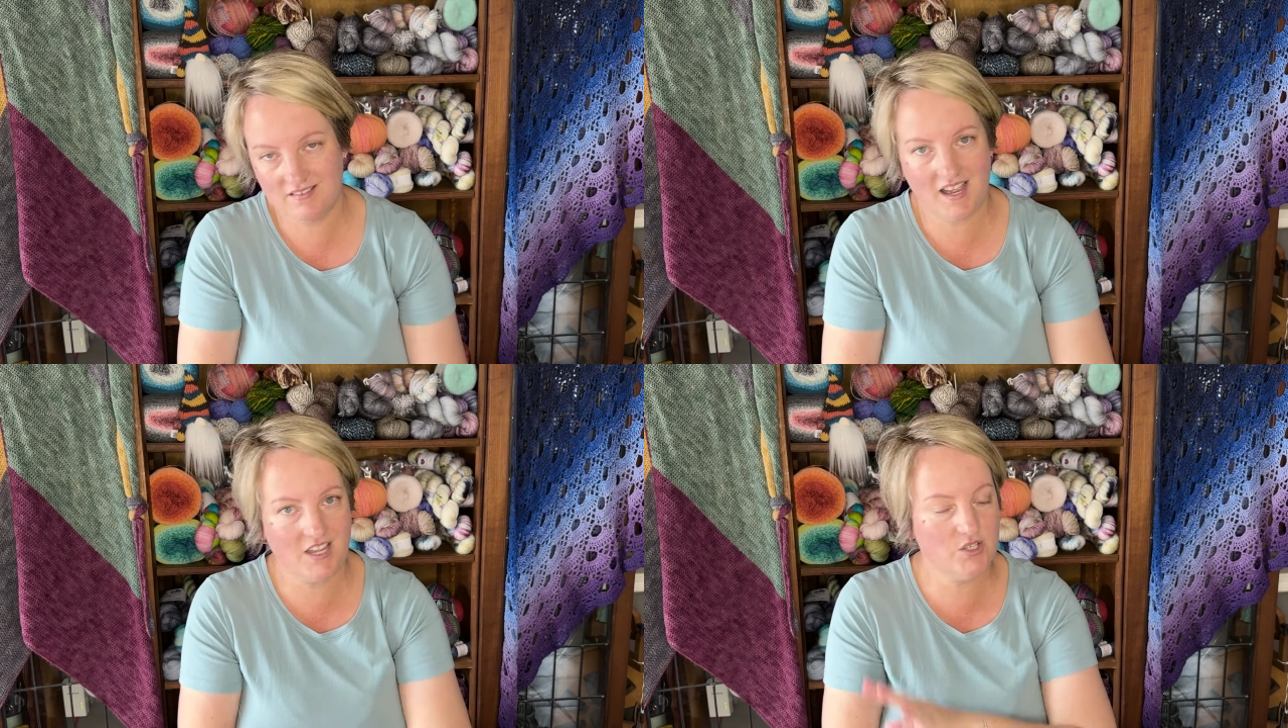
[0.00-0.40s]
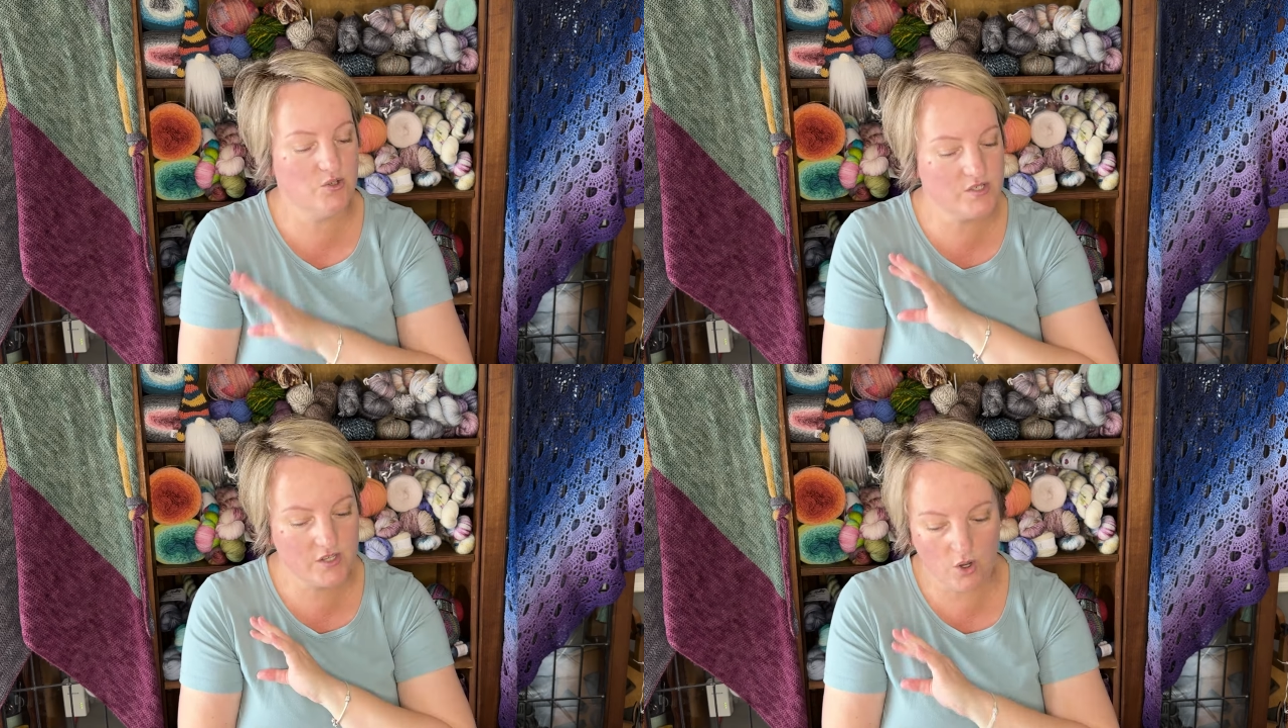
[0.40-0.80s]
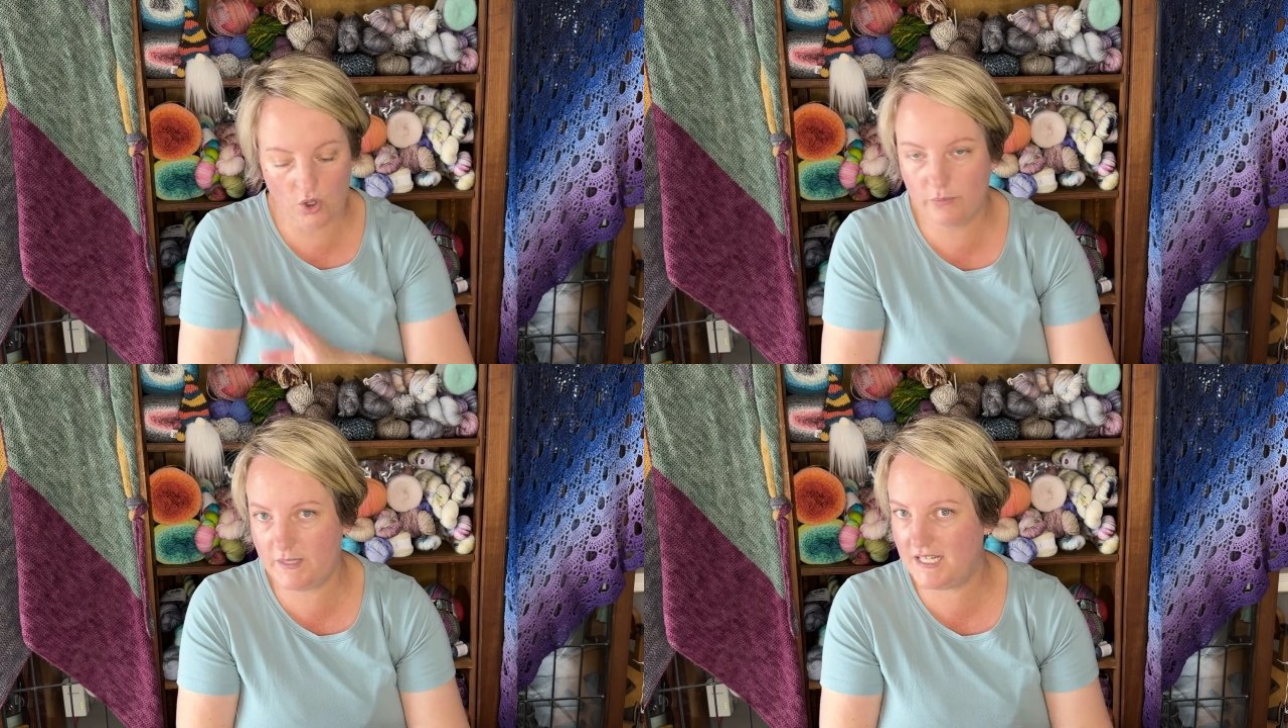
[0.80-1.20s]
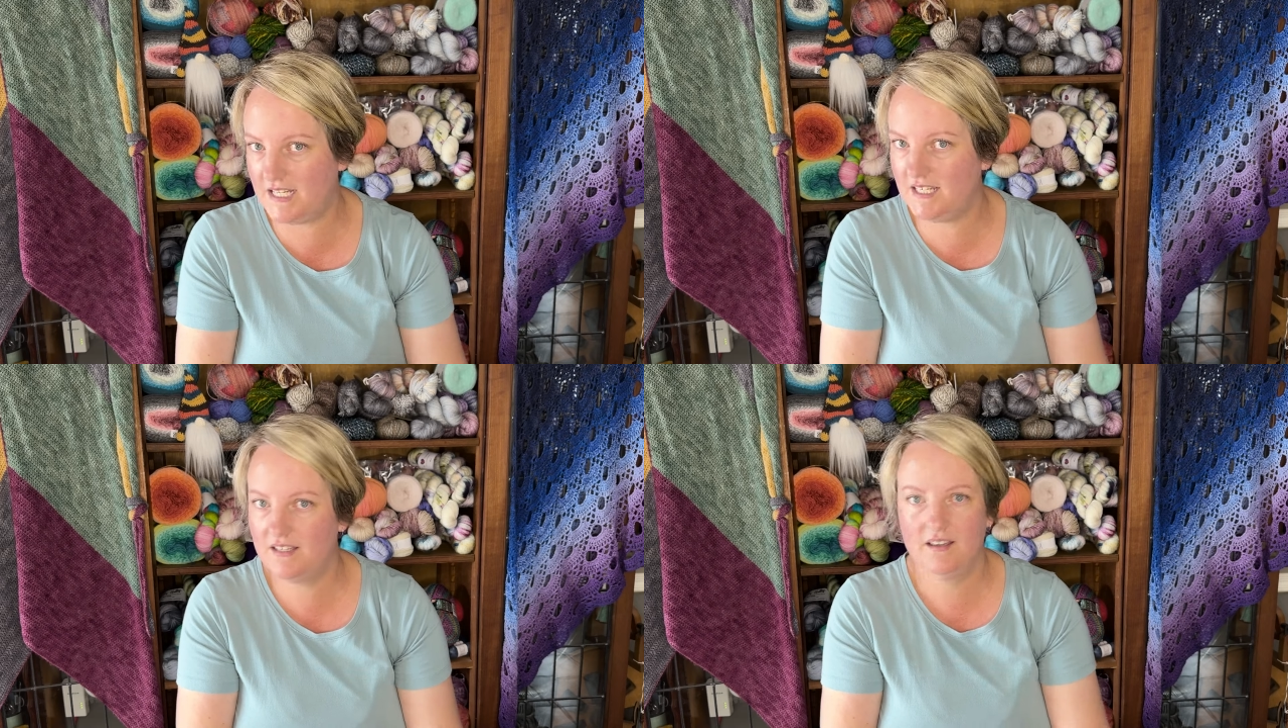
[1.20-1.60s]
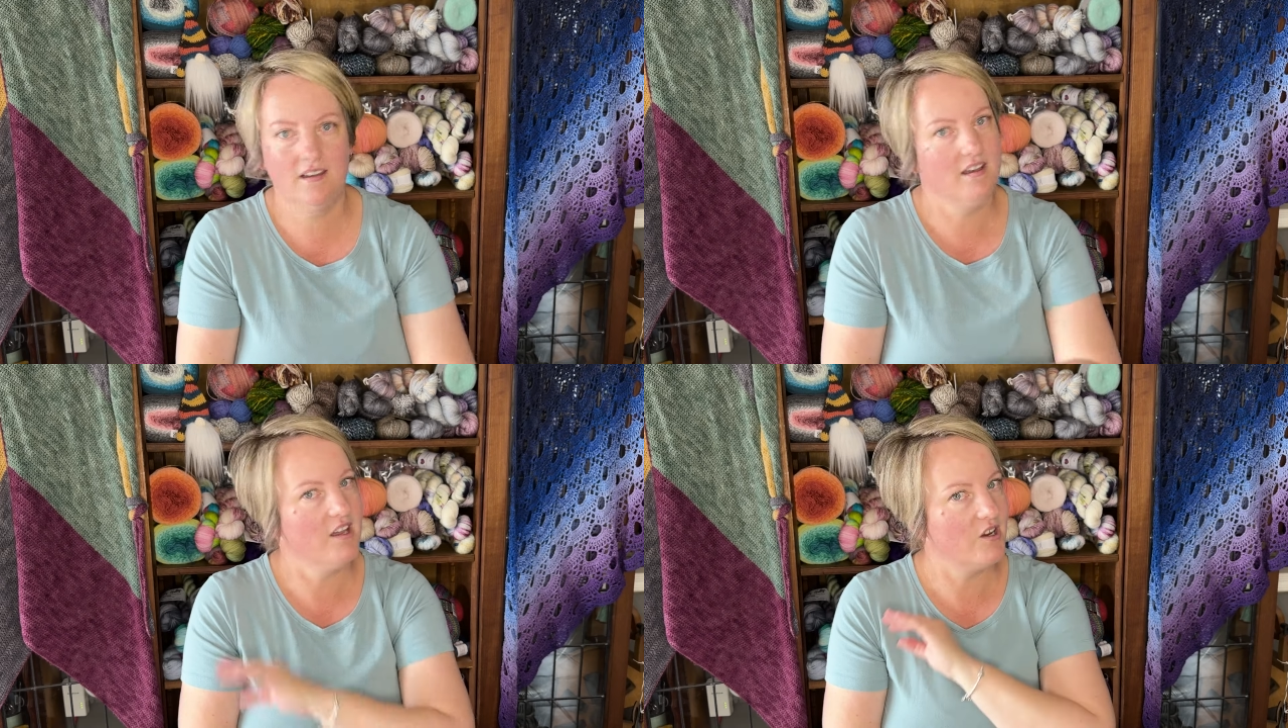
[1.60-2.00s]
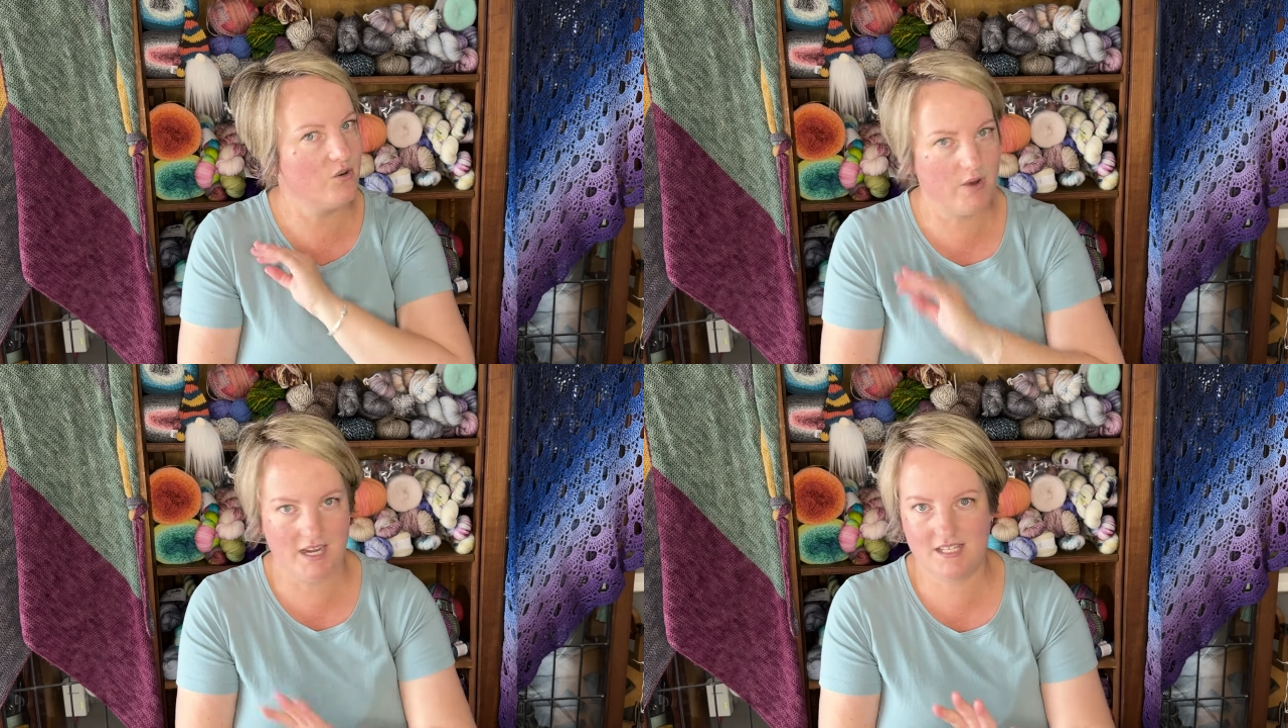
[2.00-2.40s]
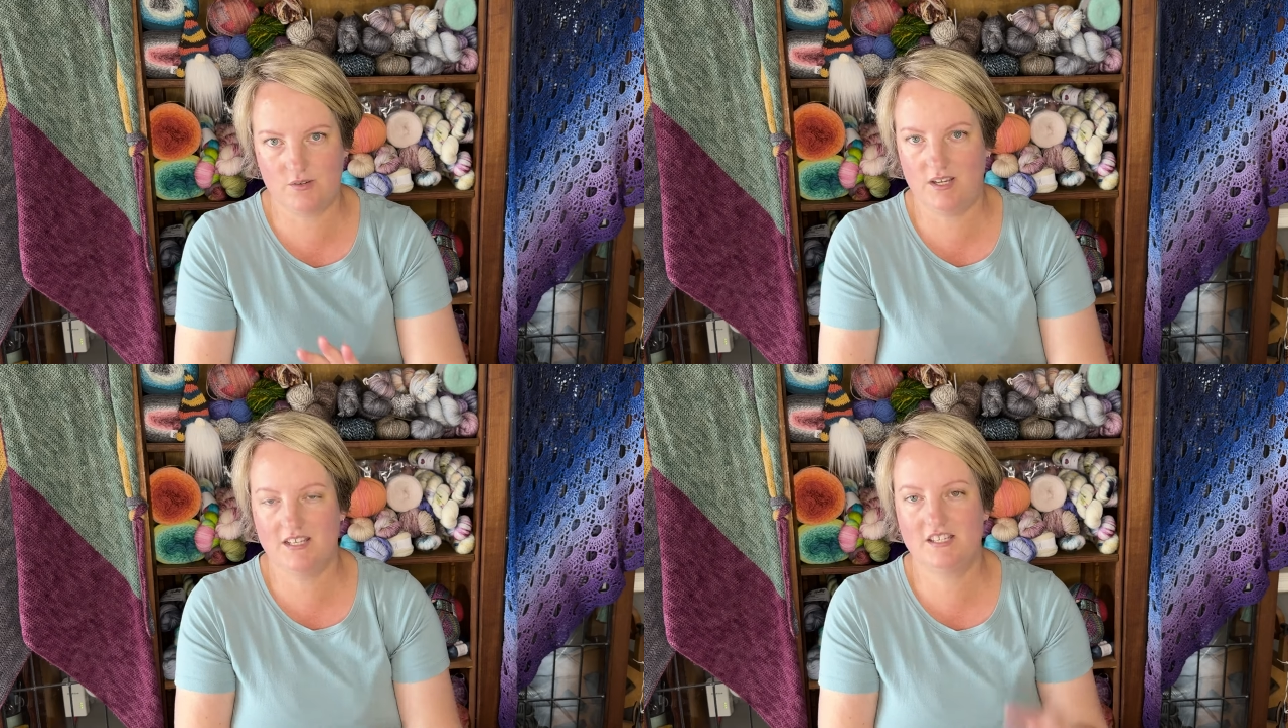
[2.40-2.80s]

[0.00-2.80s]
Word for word: I used the whole mini granny squares.